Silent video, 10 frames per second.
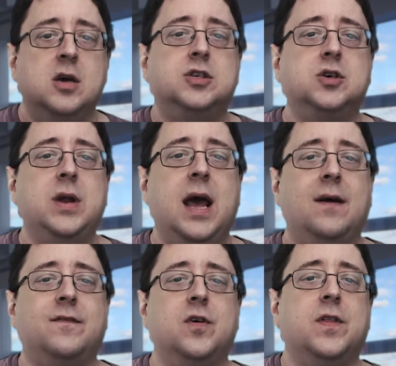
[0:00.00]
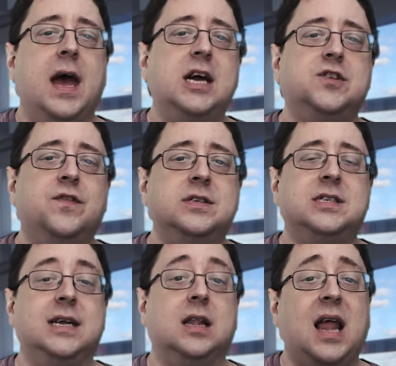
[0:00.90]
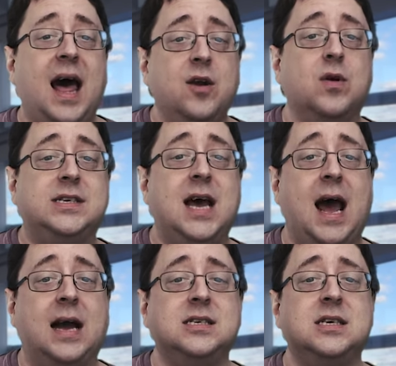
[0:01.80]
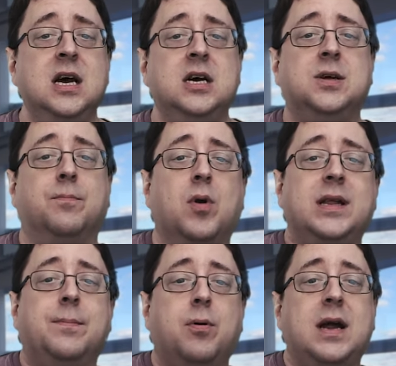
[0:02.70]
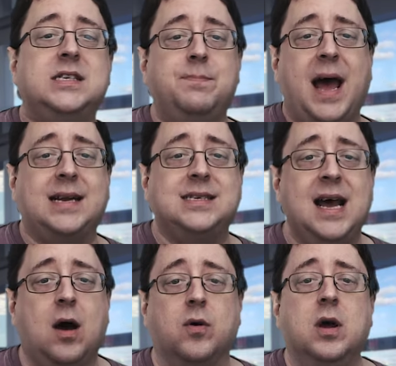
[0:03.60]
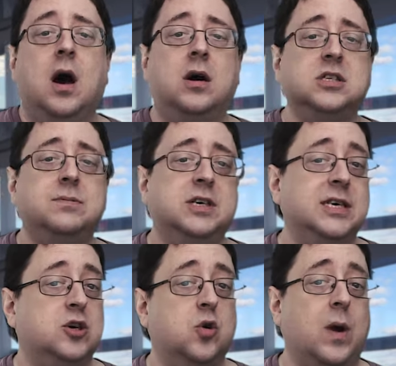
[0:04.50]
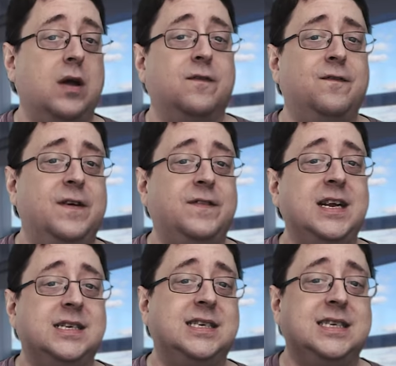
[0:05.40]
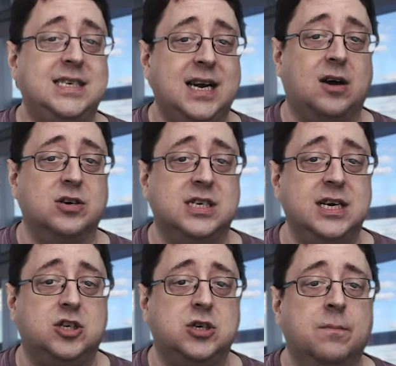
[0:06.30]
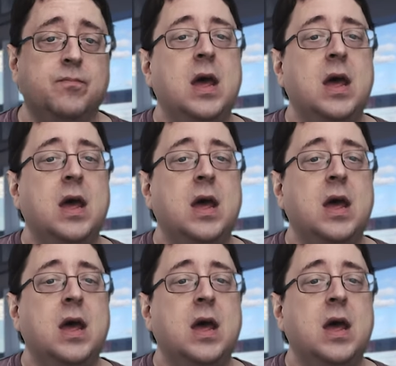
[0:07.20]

Soon after, the hedge funds did ladder attacks to bring the price back down, ultimately to around $50 to $60 each.